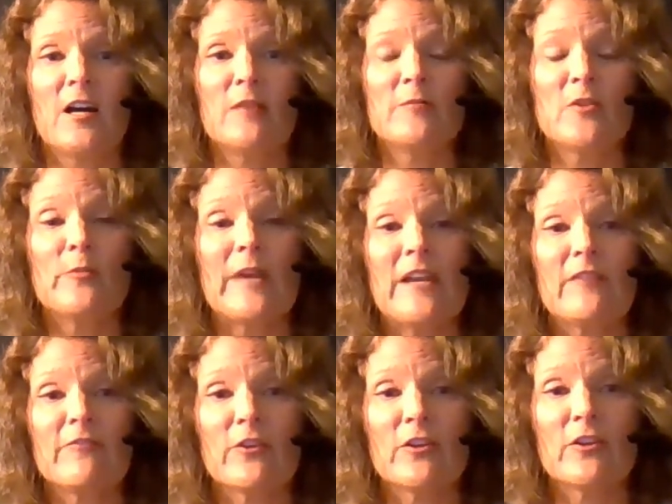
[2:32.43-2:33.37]
You may
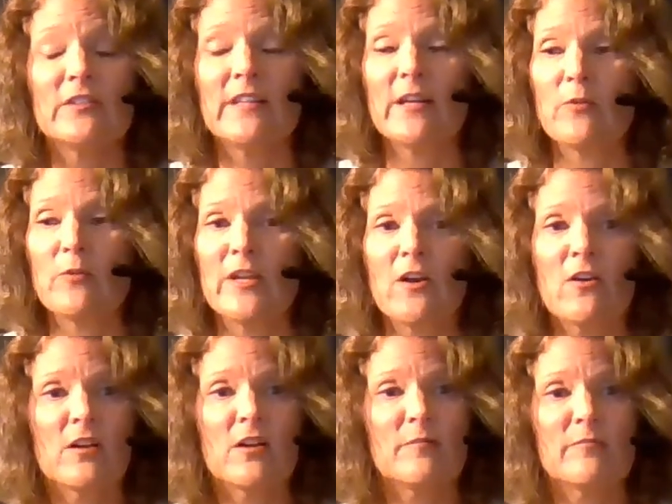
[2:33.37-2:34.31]
have heard that we
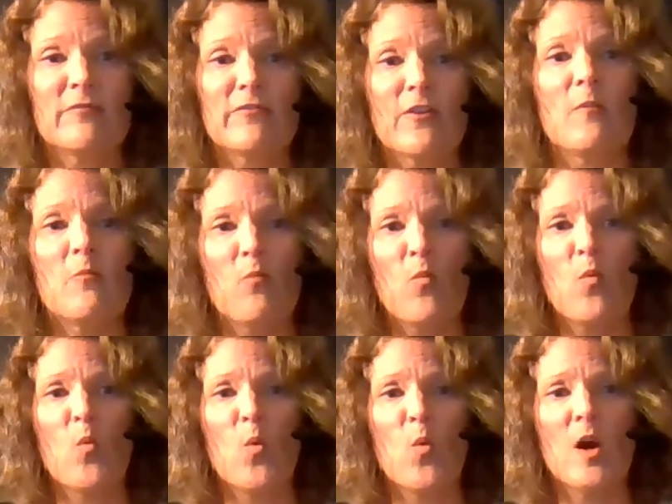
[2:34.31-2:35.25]
all come from
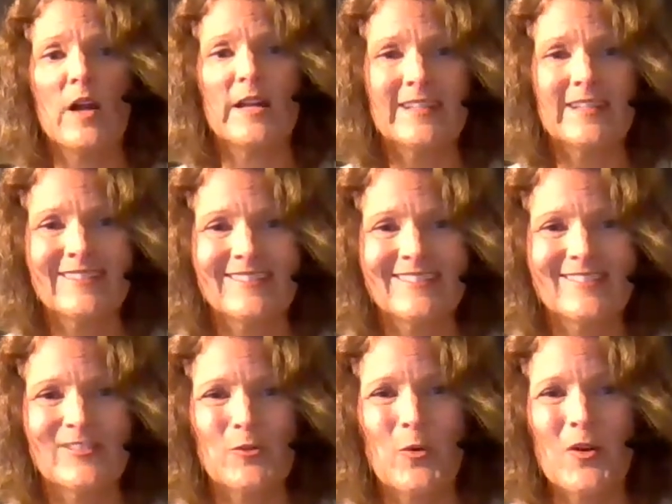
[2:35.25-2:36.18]
one
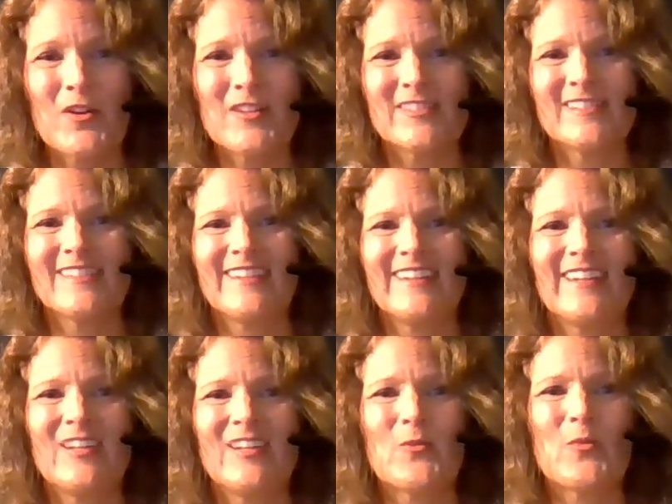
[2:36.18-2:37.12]
source,
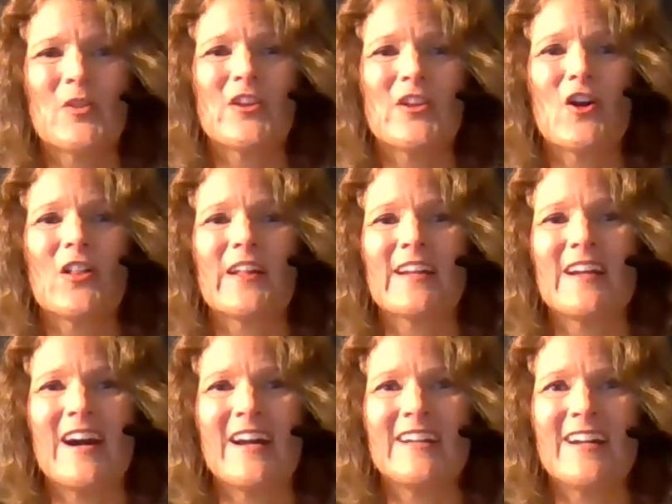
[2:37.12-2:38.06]
whether you call it
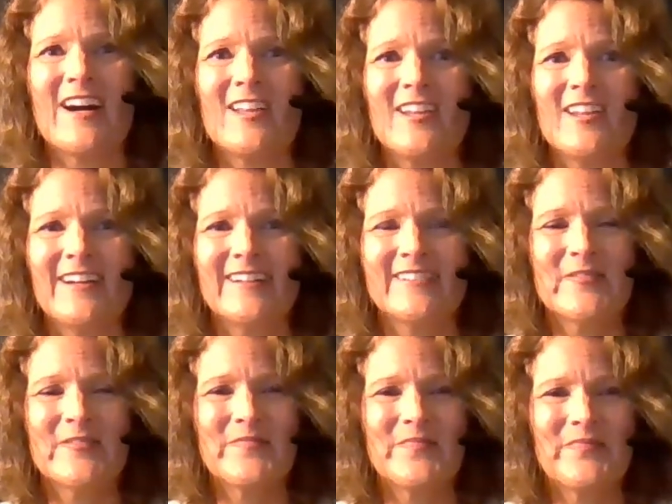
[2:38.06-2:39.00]
God, Allah,
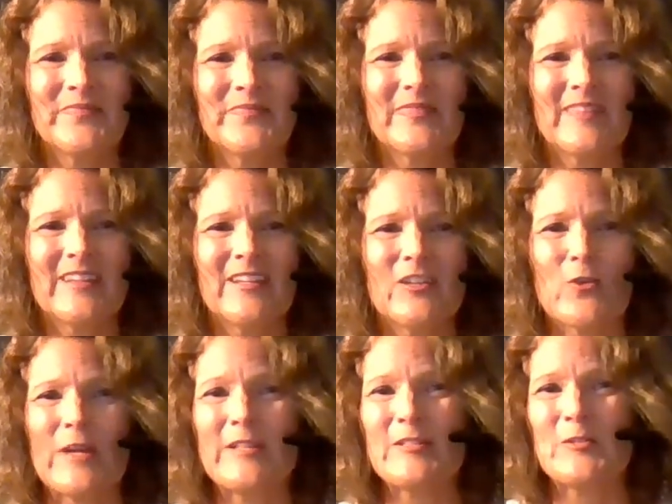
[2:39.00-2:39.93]

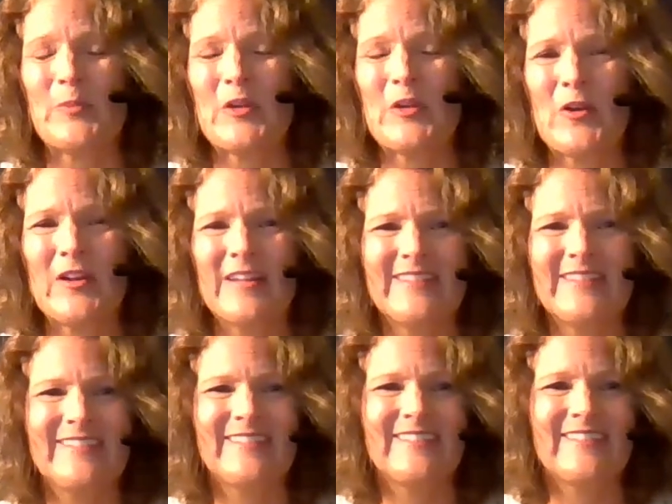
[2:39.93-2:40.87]
Great Spirit.
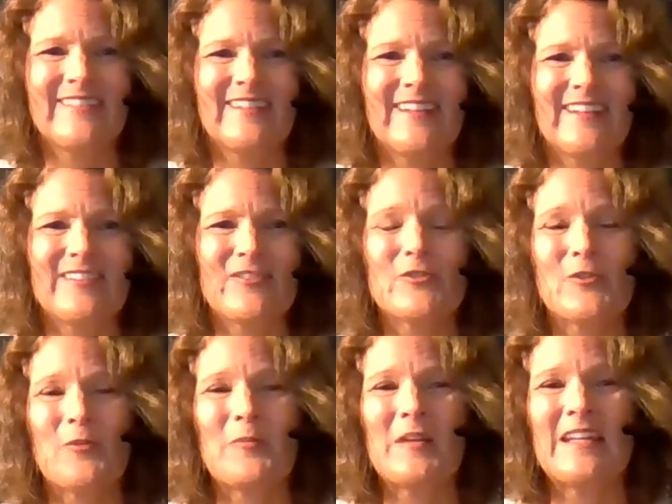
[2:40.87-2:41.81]
There's
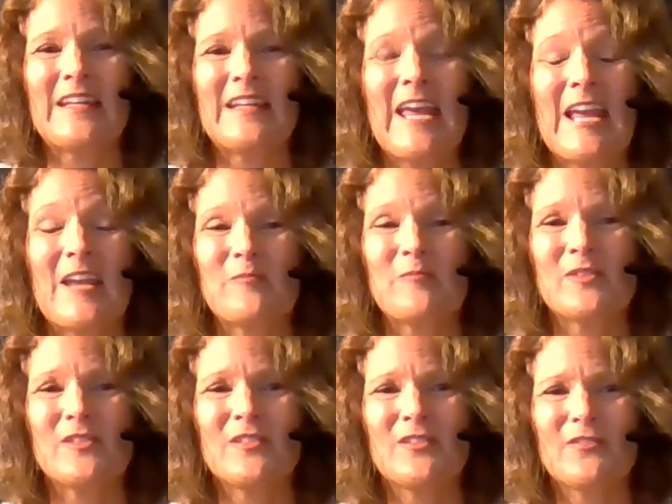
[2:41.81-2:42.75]
so many
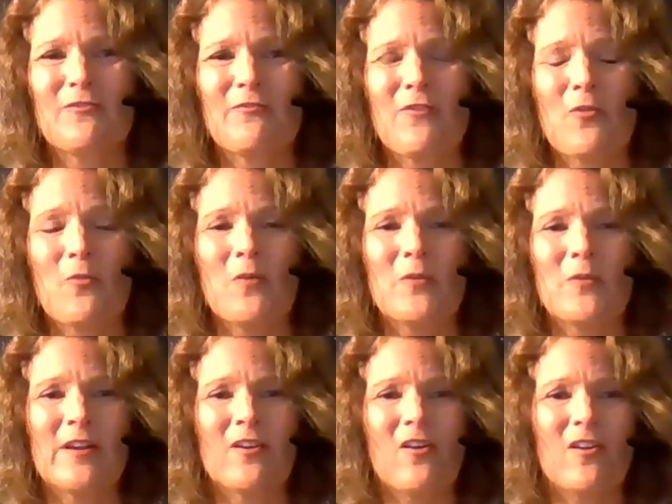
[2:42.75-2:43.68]
names for what we
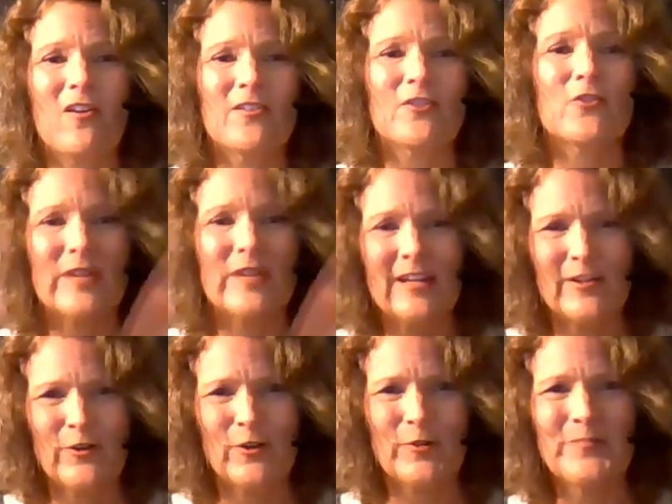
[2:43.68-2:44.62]
call a
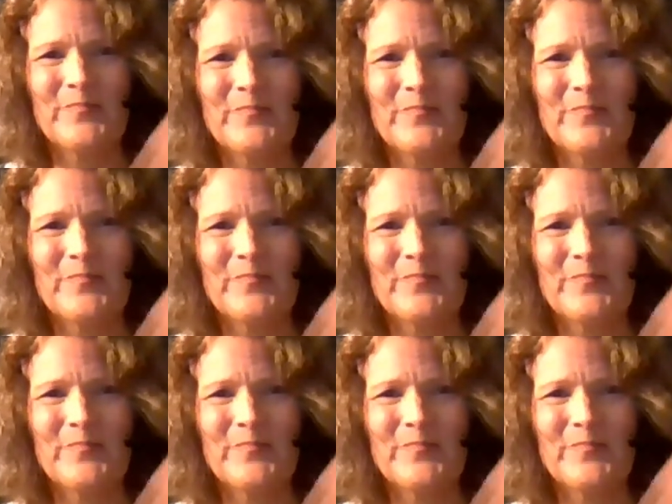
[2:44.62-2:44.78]
creator.